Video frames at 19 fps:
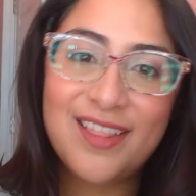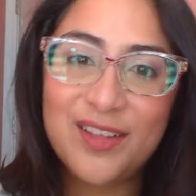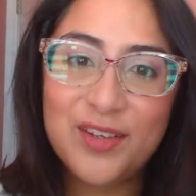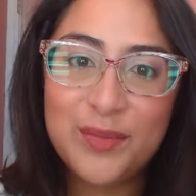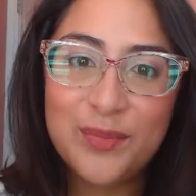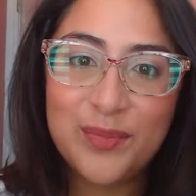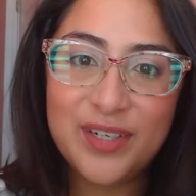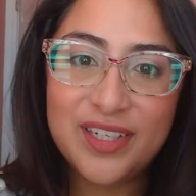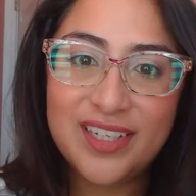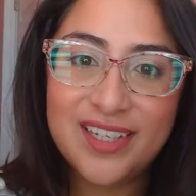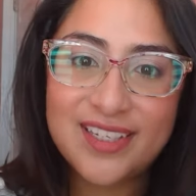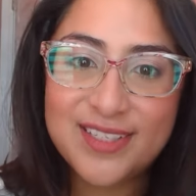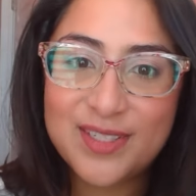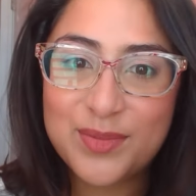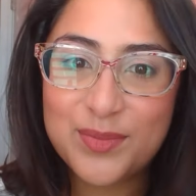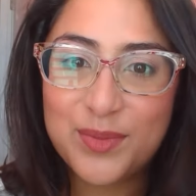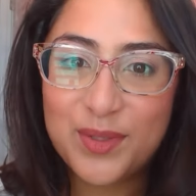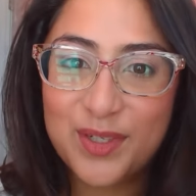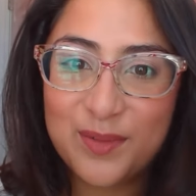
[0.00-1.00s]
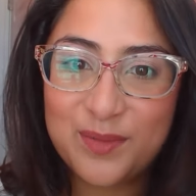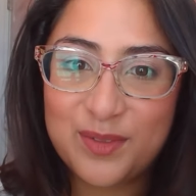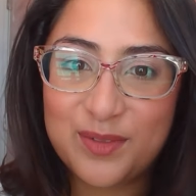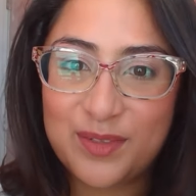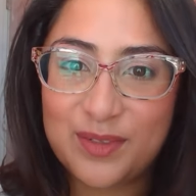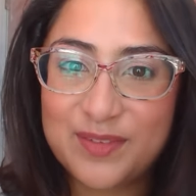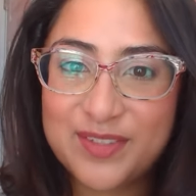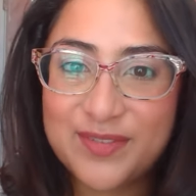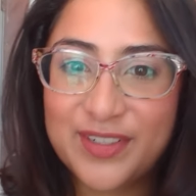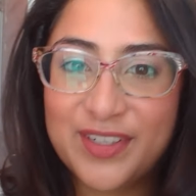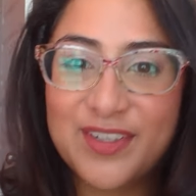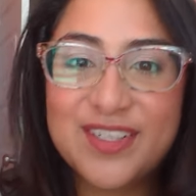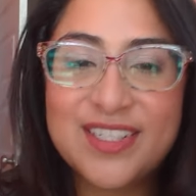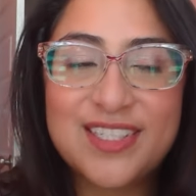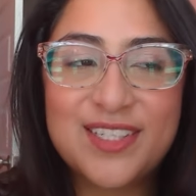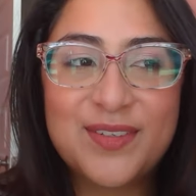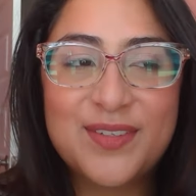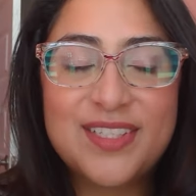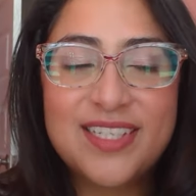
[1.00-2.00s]
Hello pretties, welcome to Vivsterville.
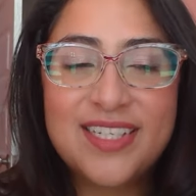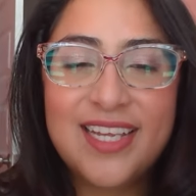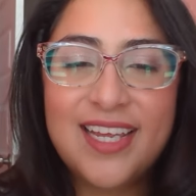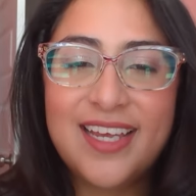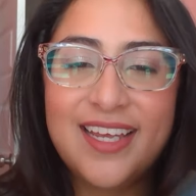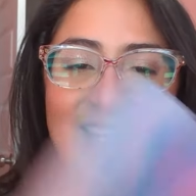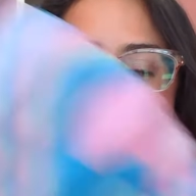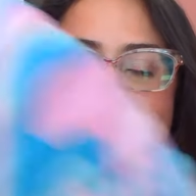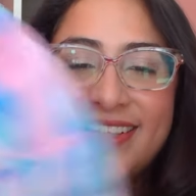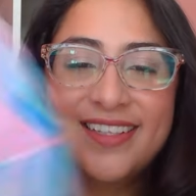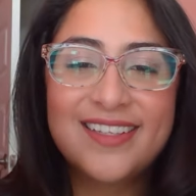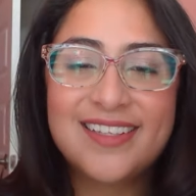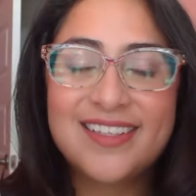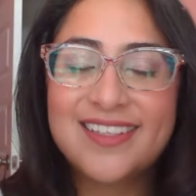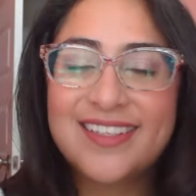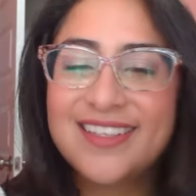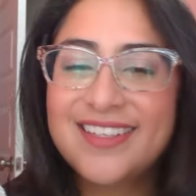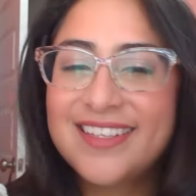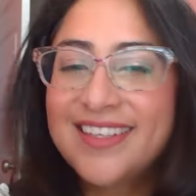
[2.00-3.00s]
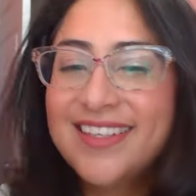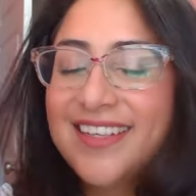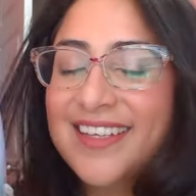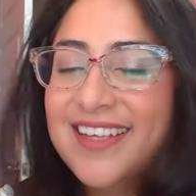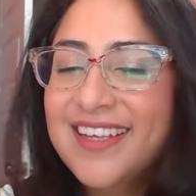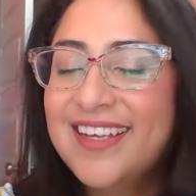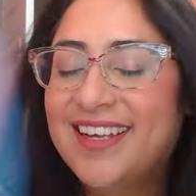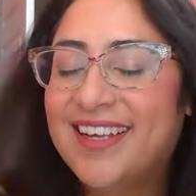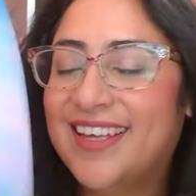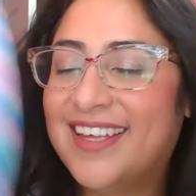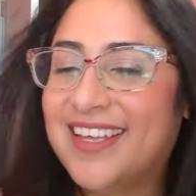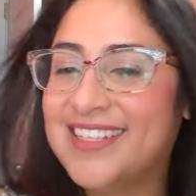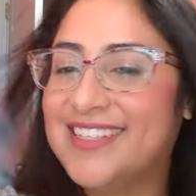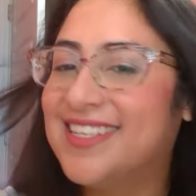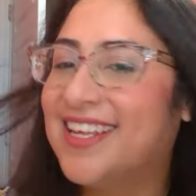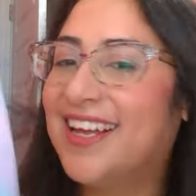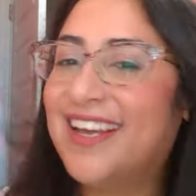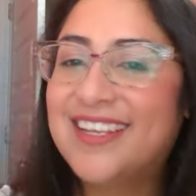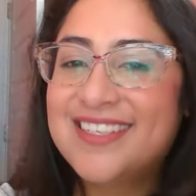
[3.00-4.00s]
So today,
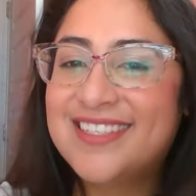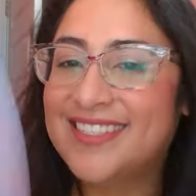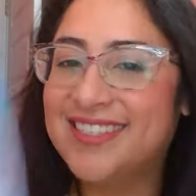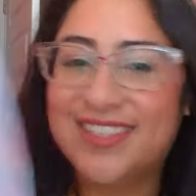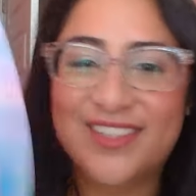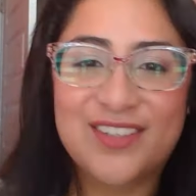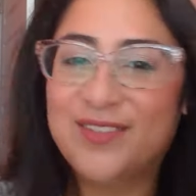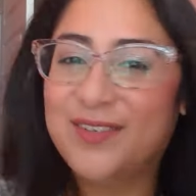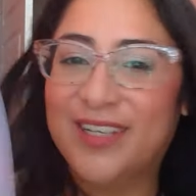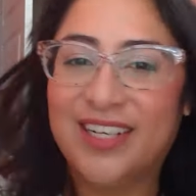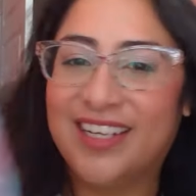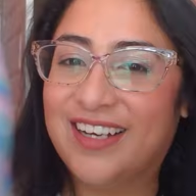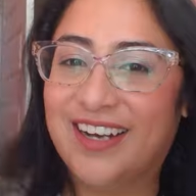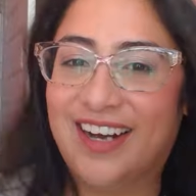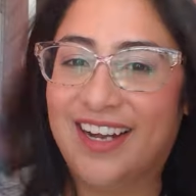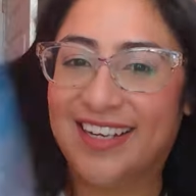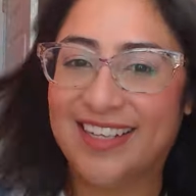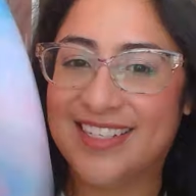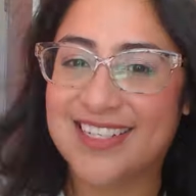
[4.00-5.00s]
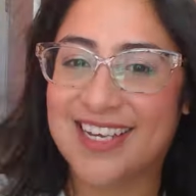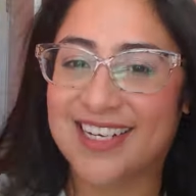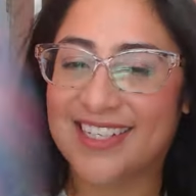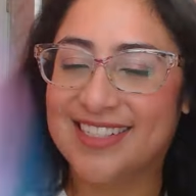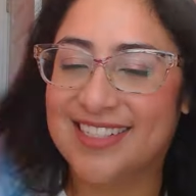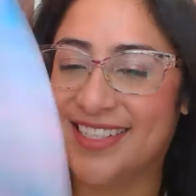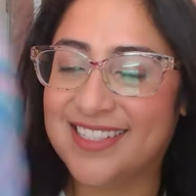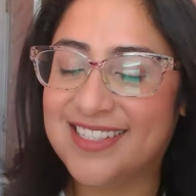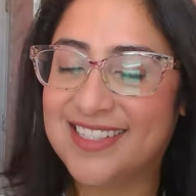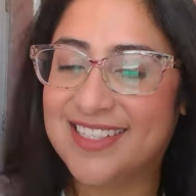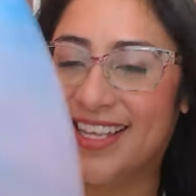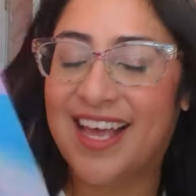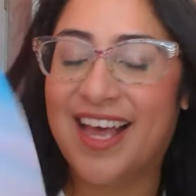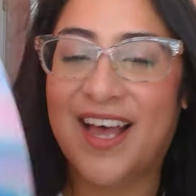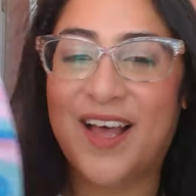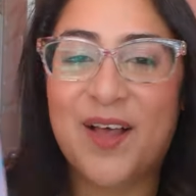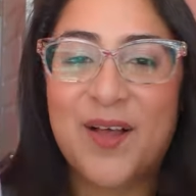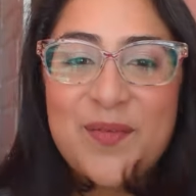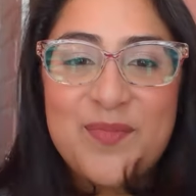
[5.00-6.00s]
it's still really hot in Texas,
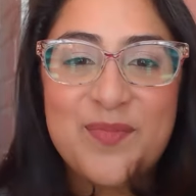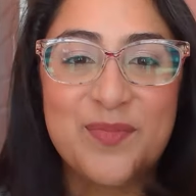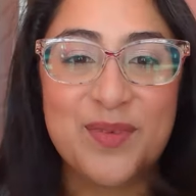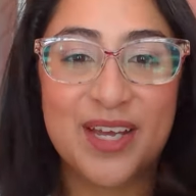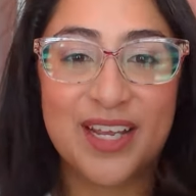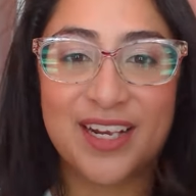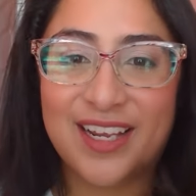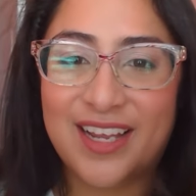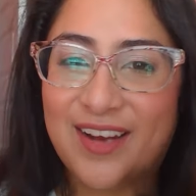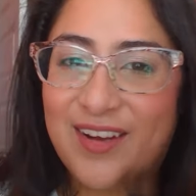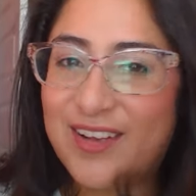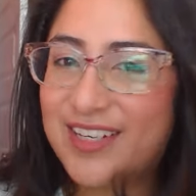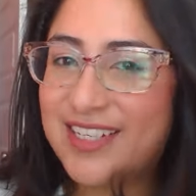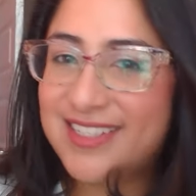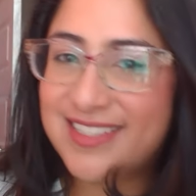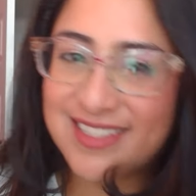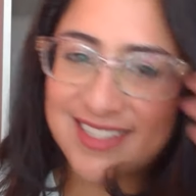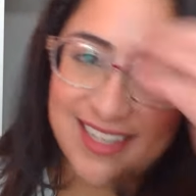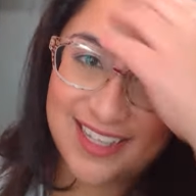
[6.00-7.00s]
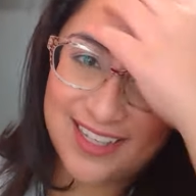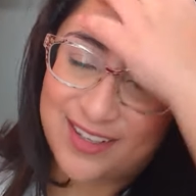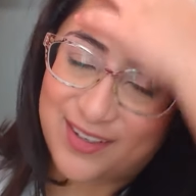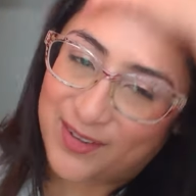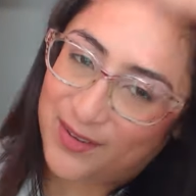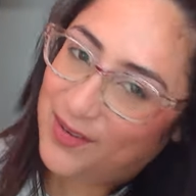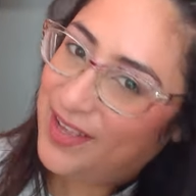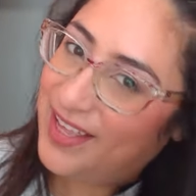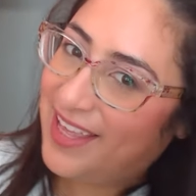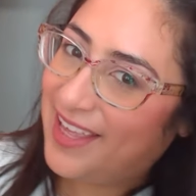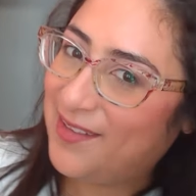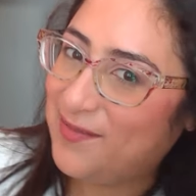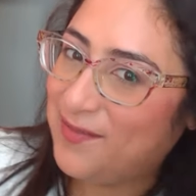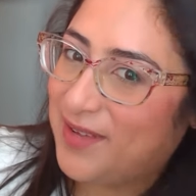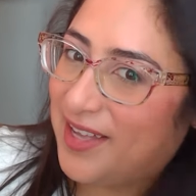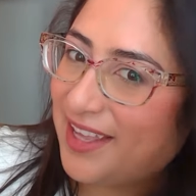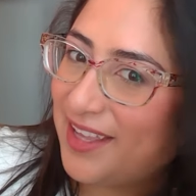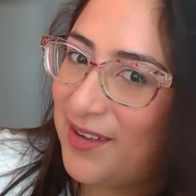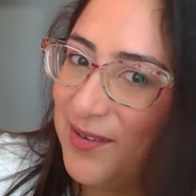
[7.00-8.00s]
but honestly, like, who am
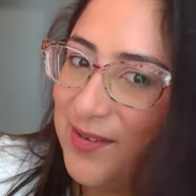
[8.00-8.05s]
I?